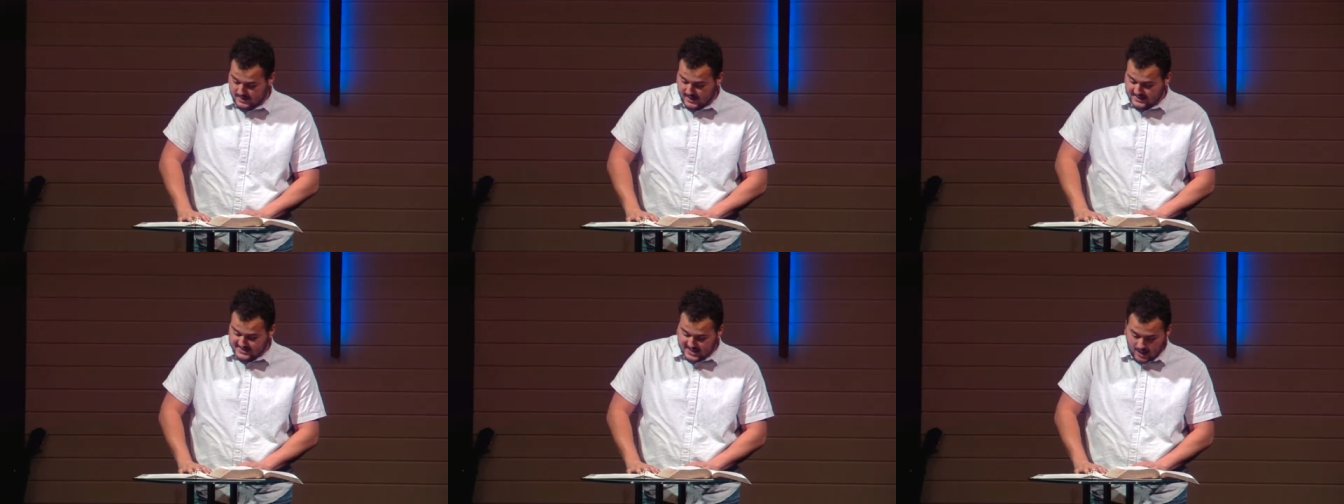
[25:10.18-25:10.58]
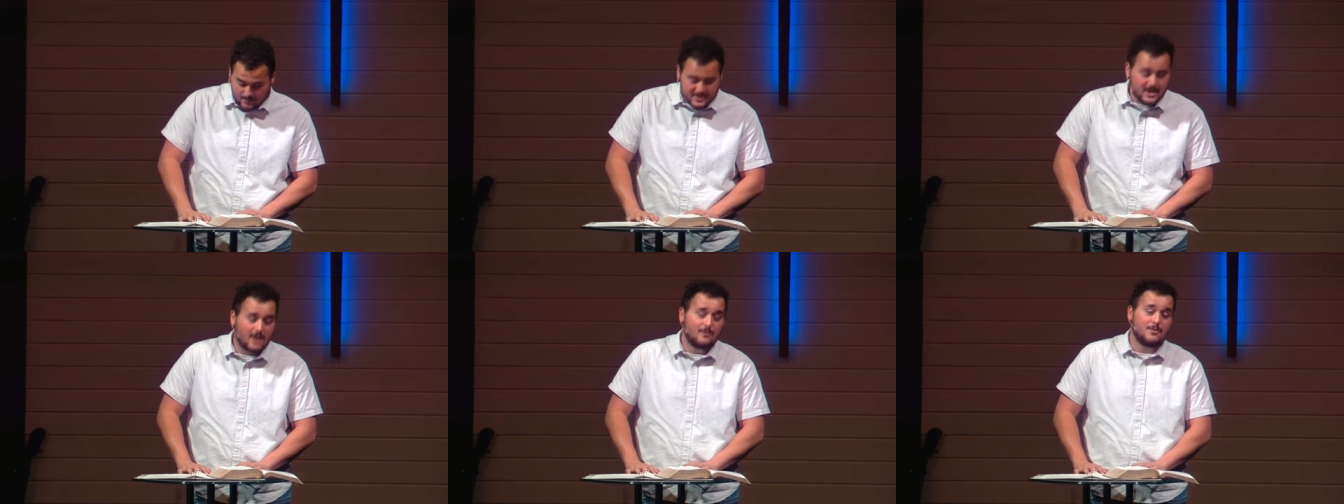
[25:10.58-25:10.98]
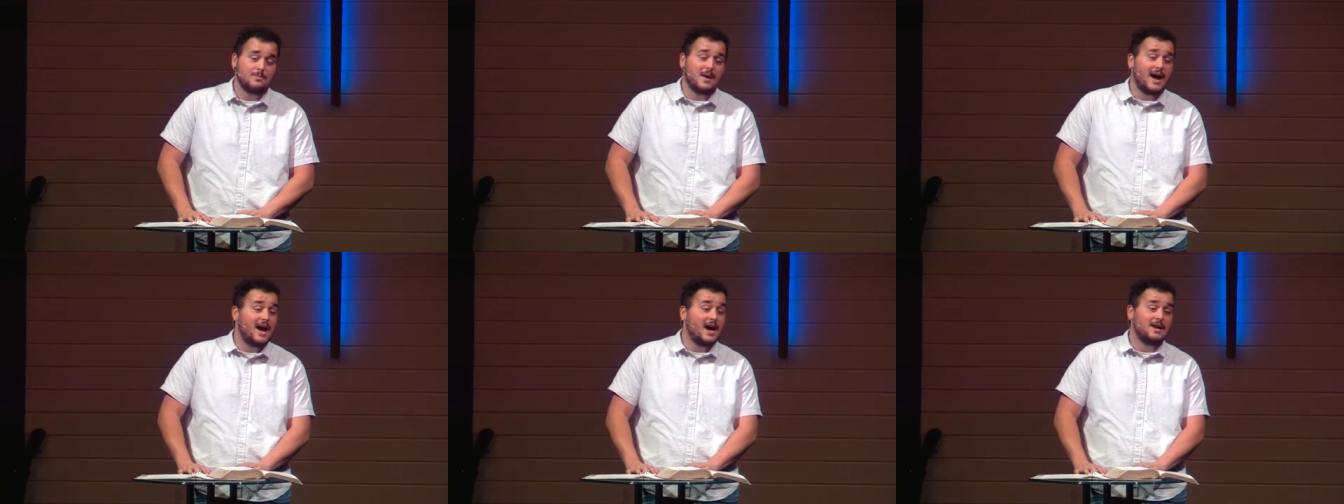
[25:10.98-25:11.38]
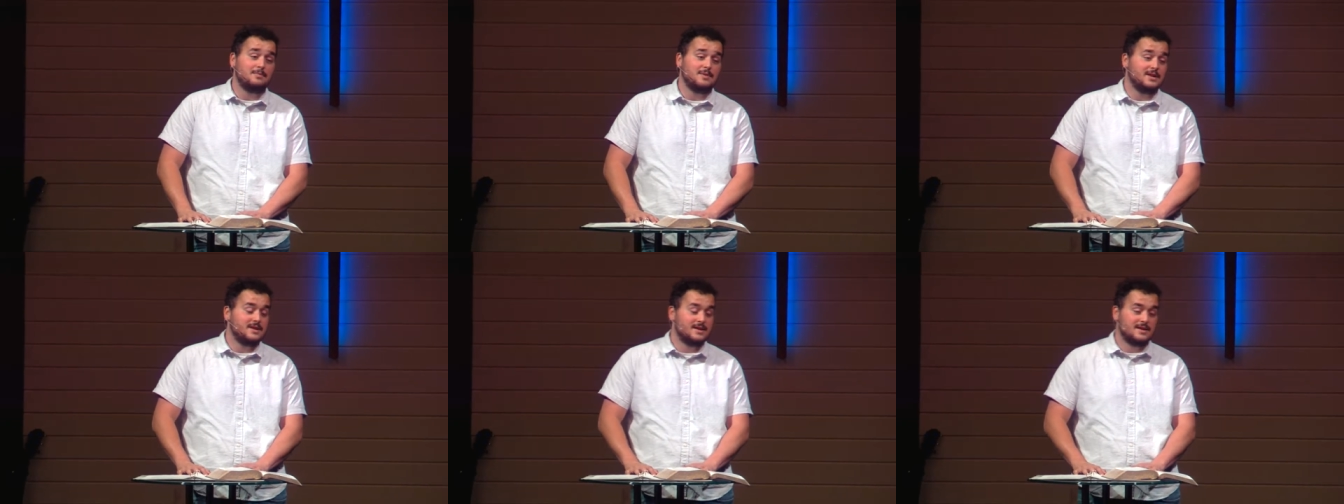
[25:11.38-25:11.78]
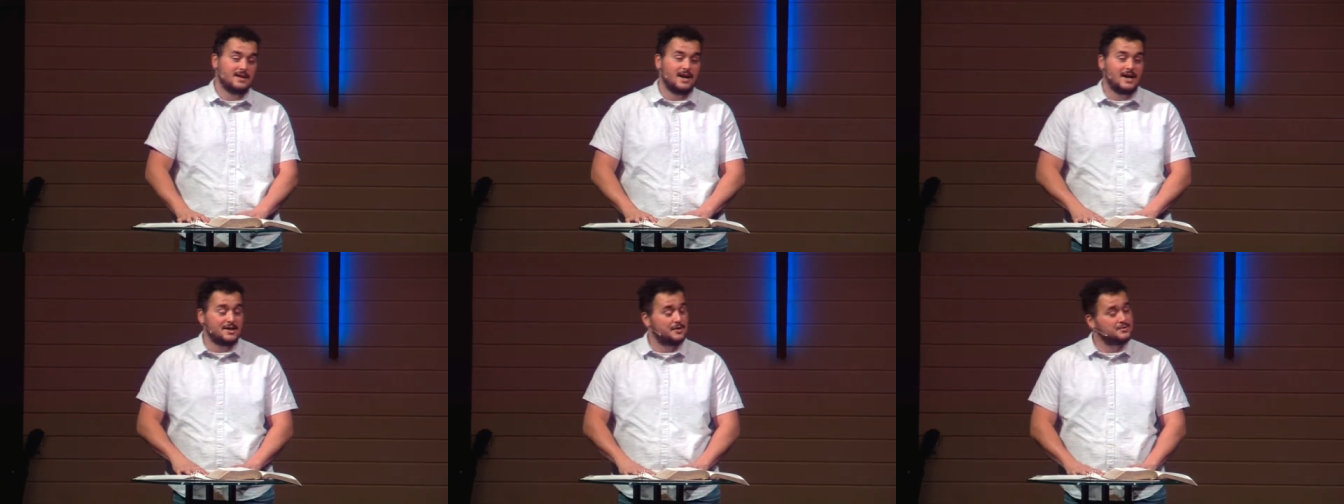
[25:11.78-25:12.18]
It's coming up from behind me.
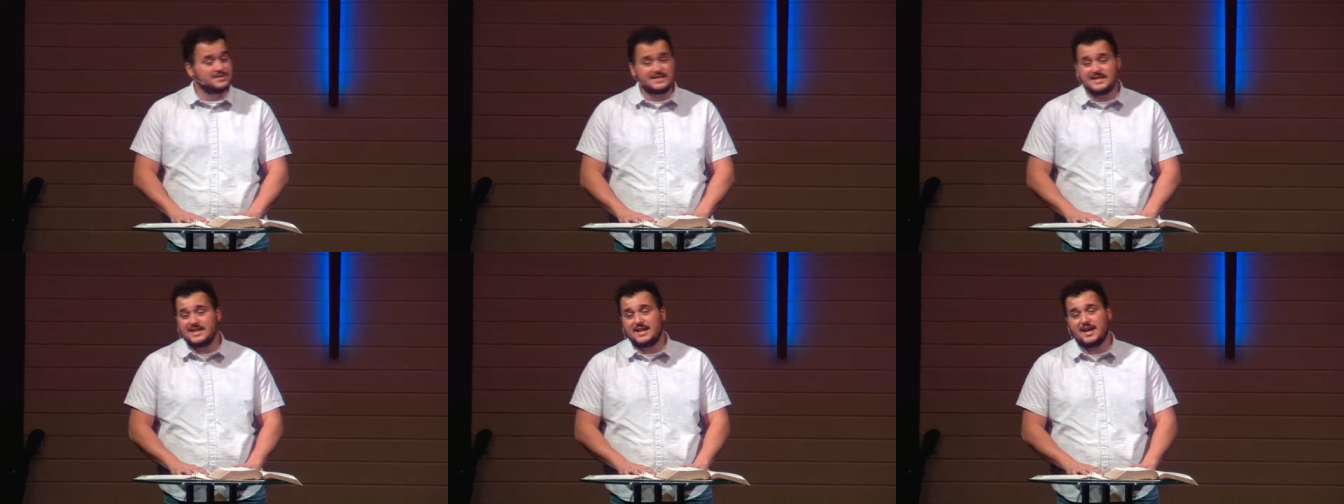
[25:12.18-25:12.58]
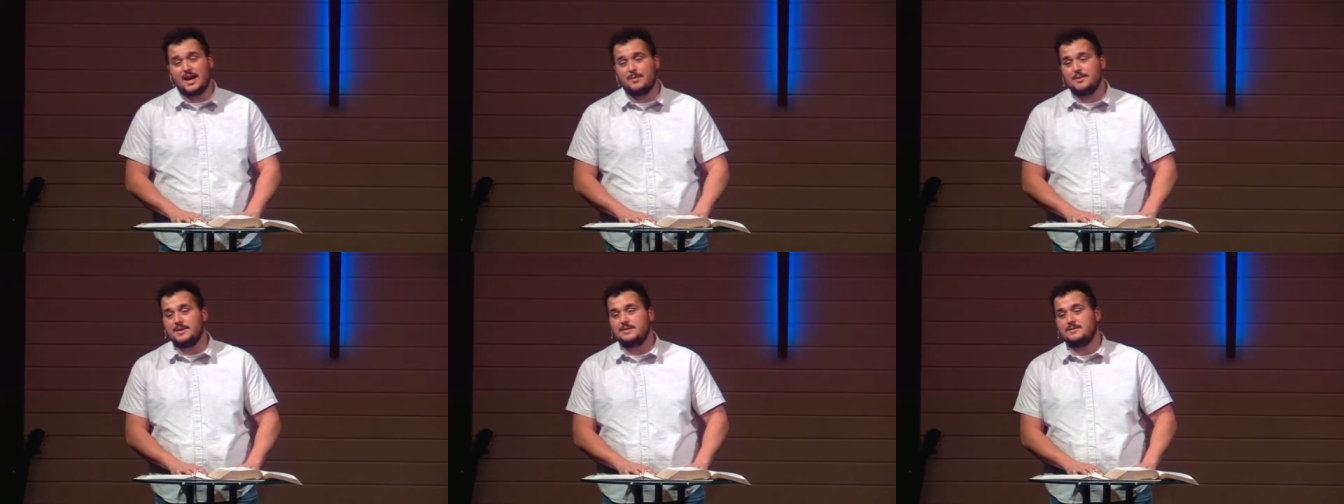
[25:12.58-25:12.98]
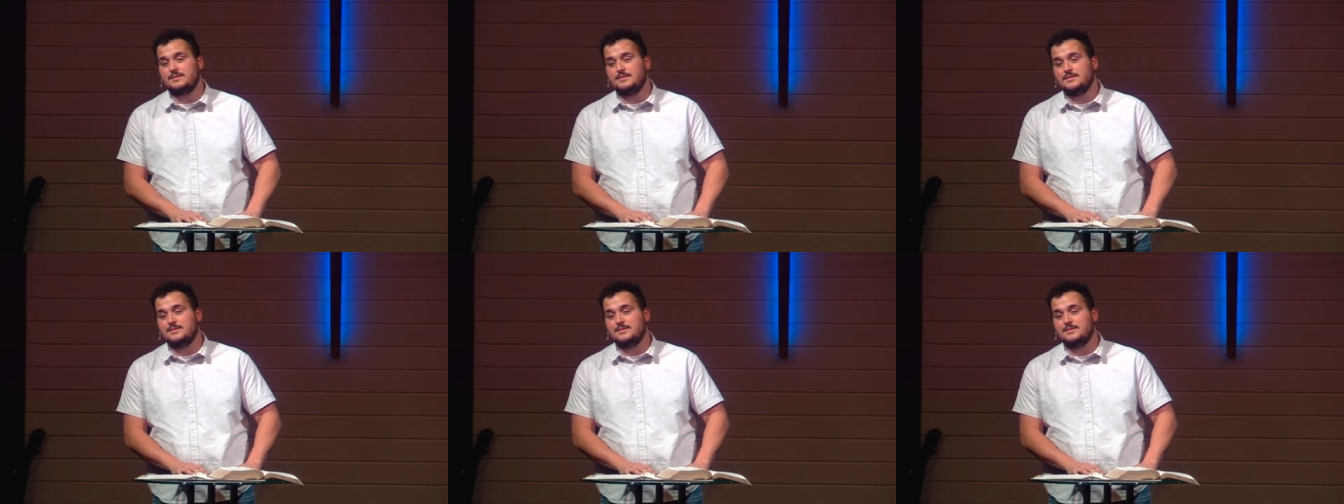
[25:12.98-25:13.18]
I don't see it coming.